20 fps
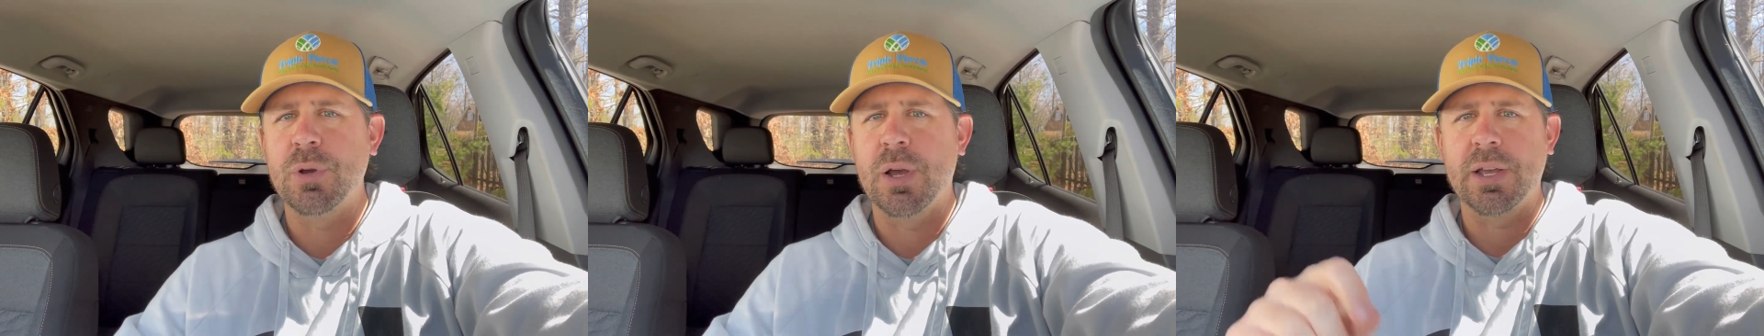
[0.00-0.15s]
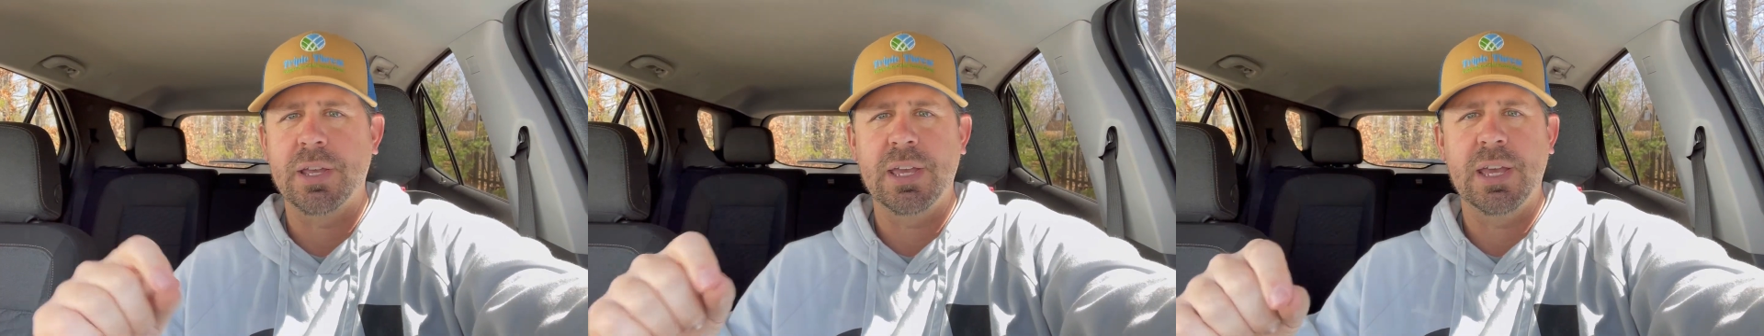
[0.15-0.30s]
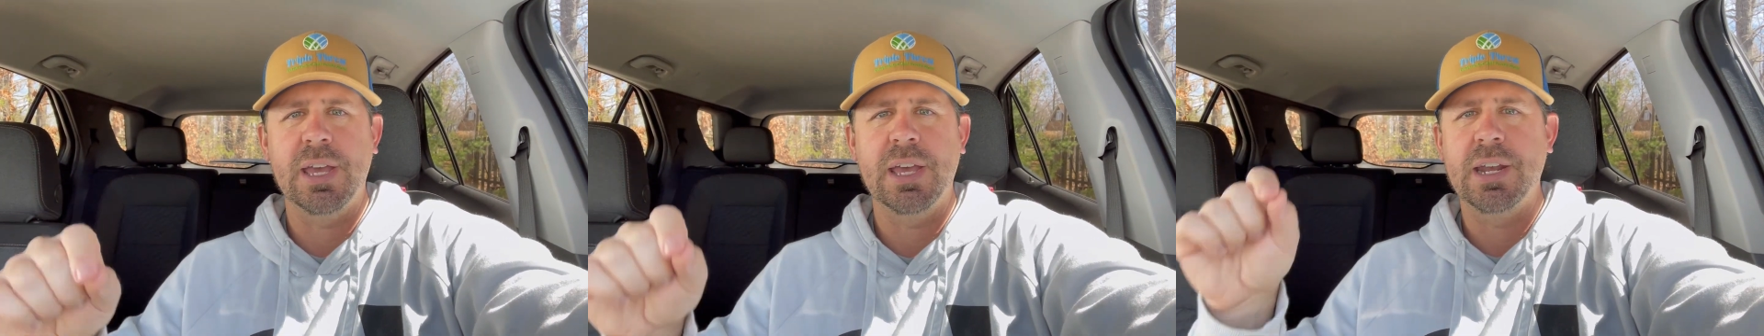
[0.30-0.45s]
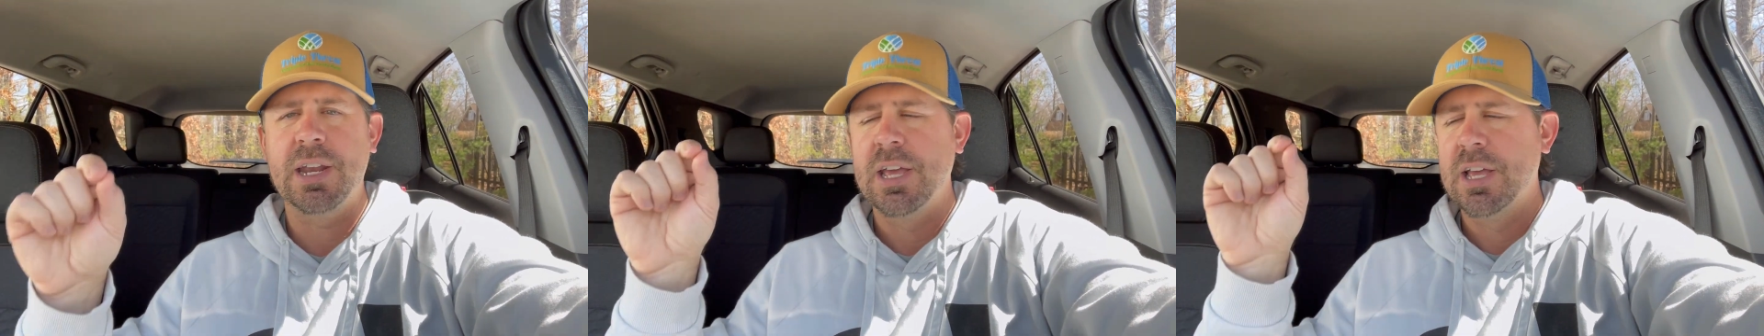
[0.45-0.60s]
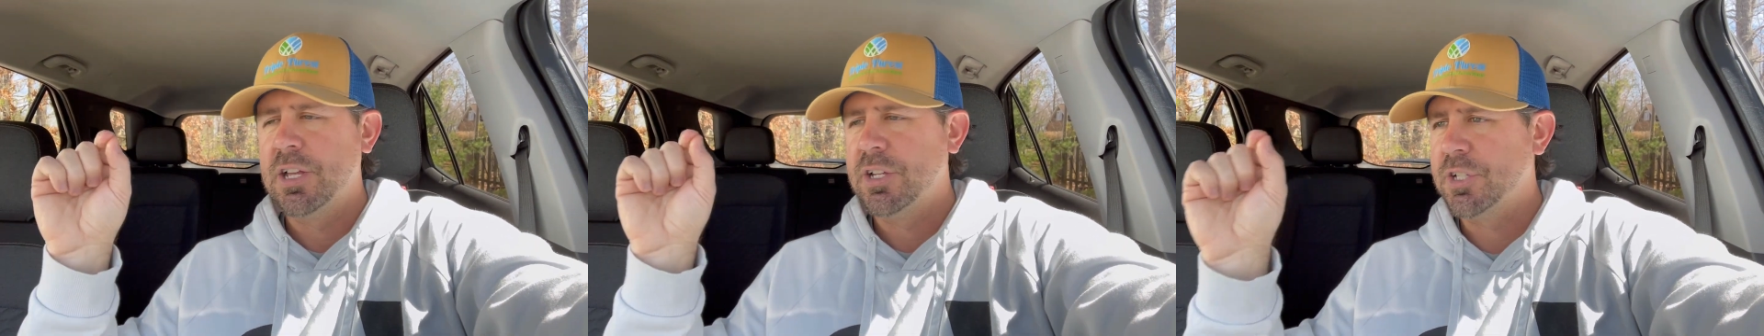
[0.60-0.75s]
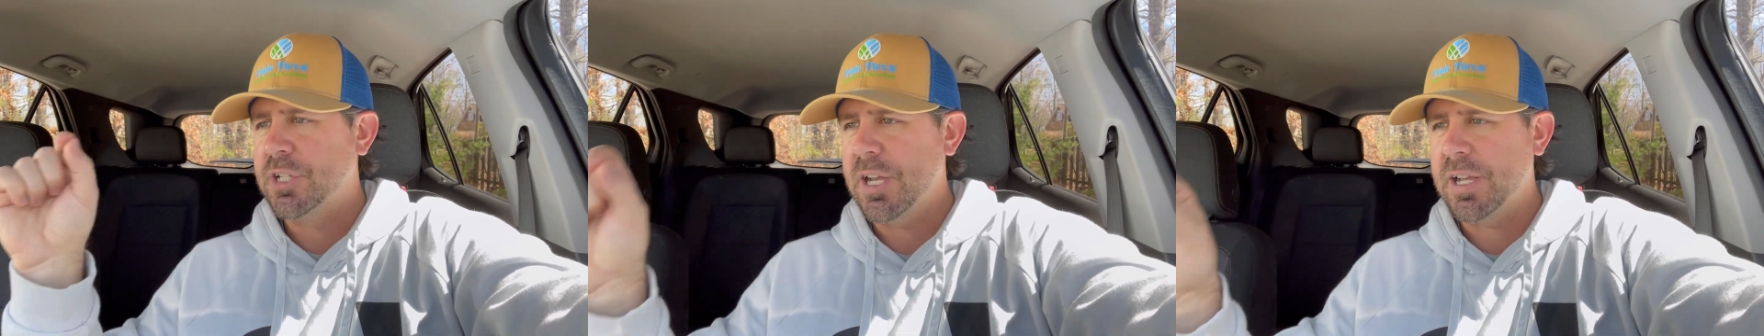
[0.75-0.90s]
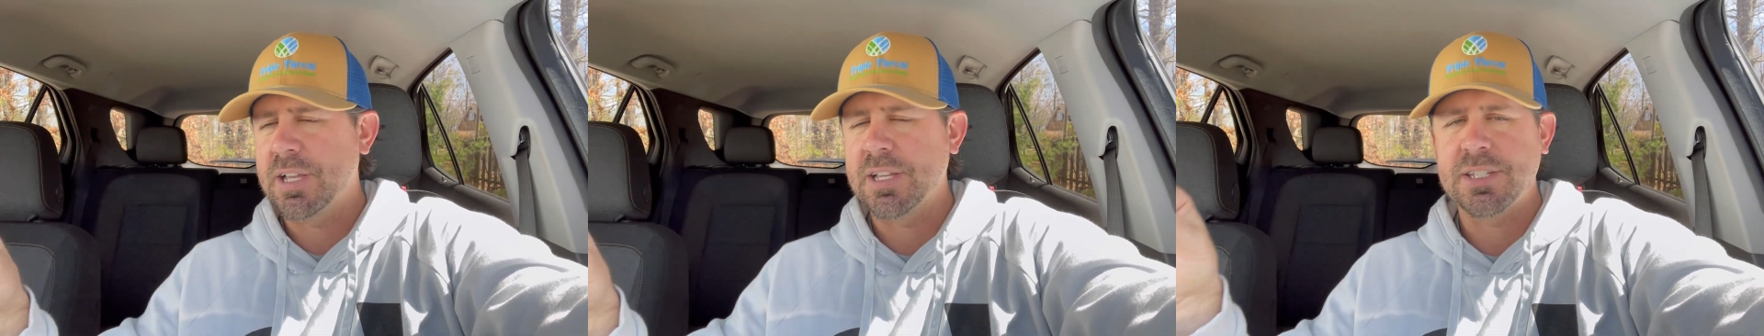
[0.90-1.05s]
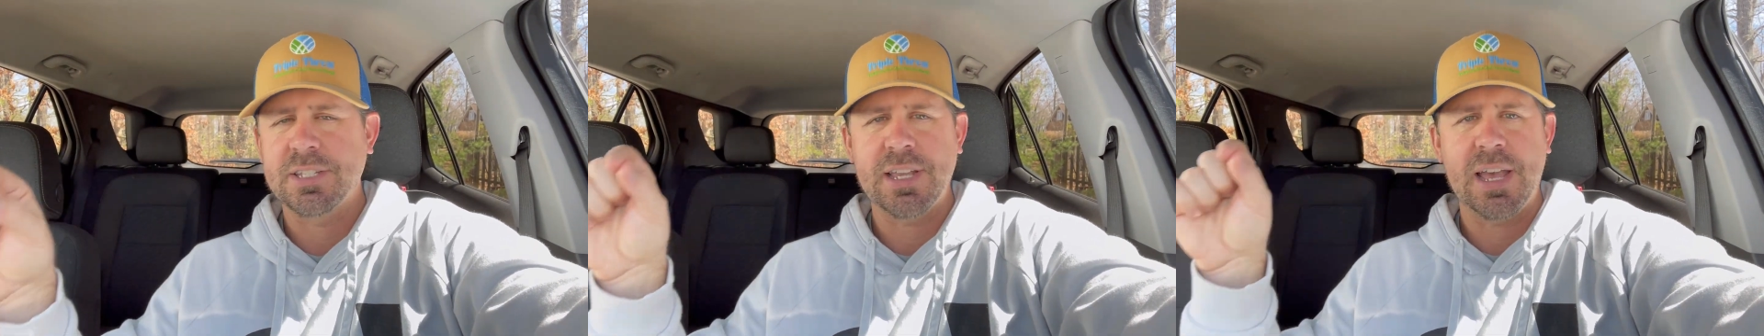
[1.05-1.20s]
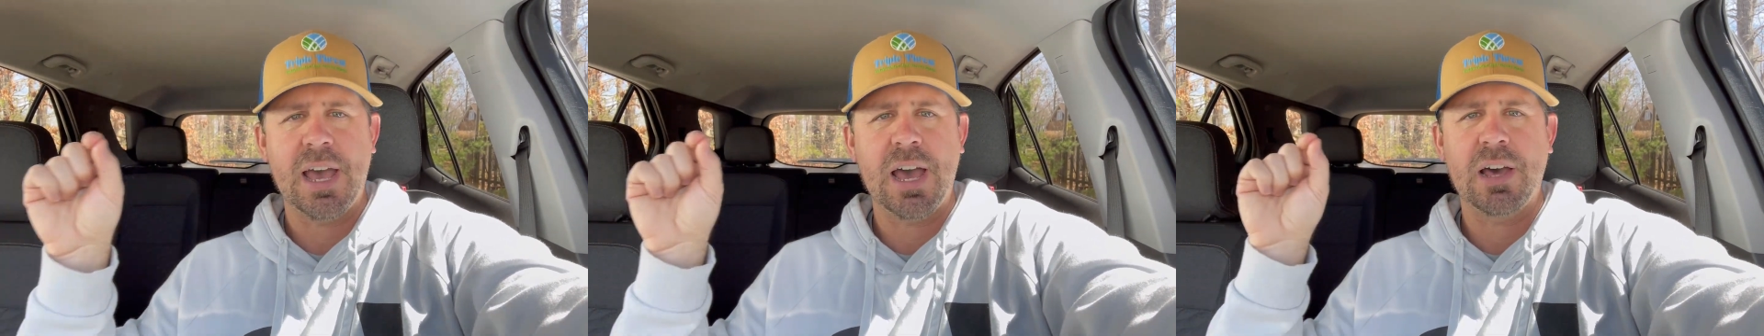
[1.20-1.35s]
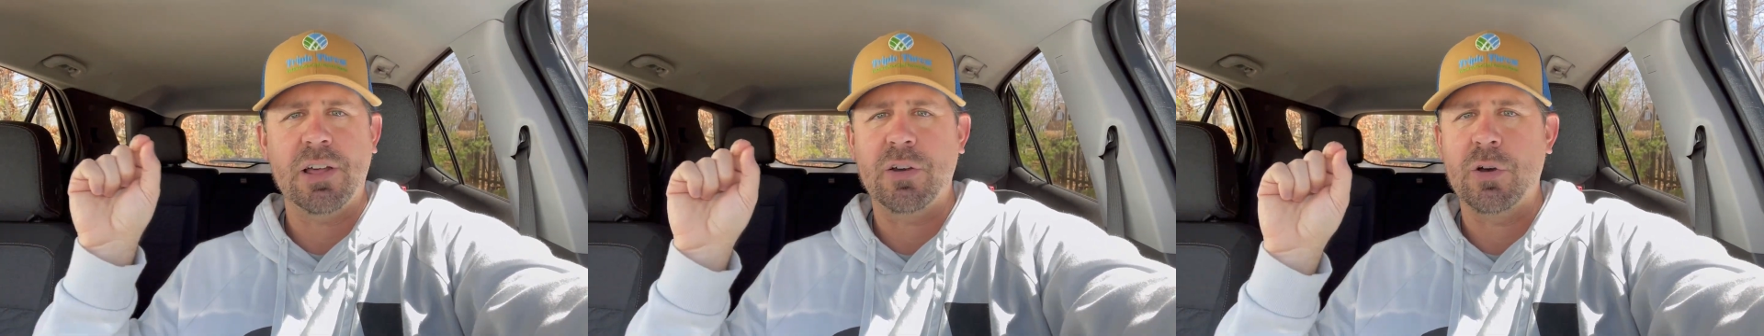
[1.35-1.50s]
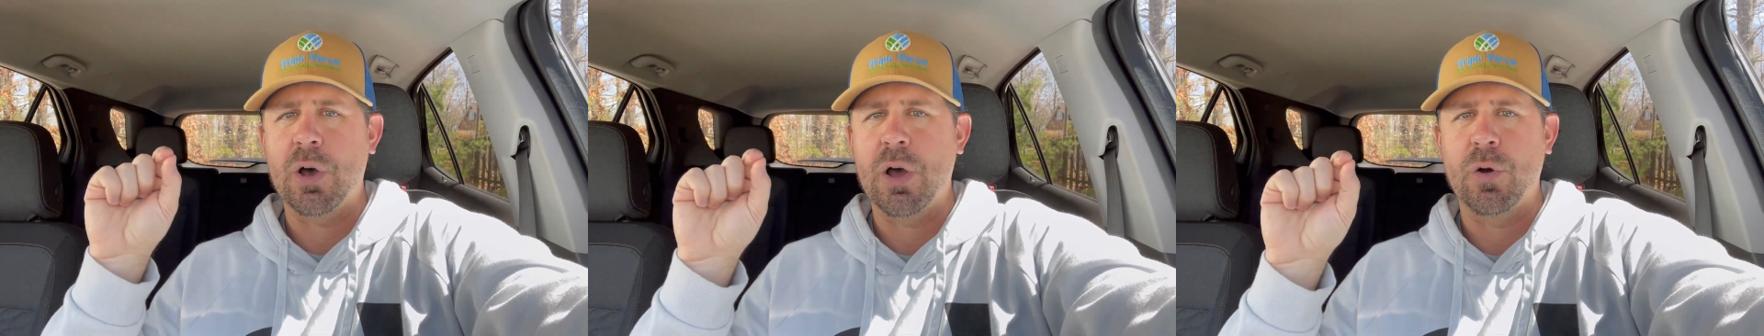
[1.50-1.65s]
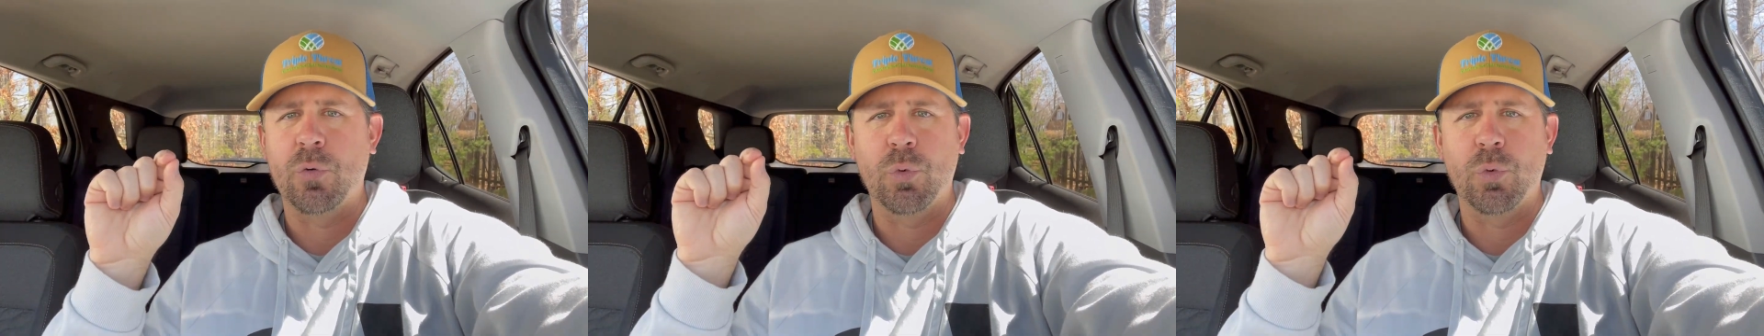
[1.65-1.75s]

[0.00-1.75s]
Again, check us out.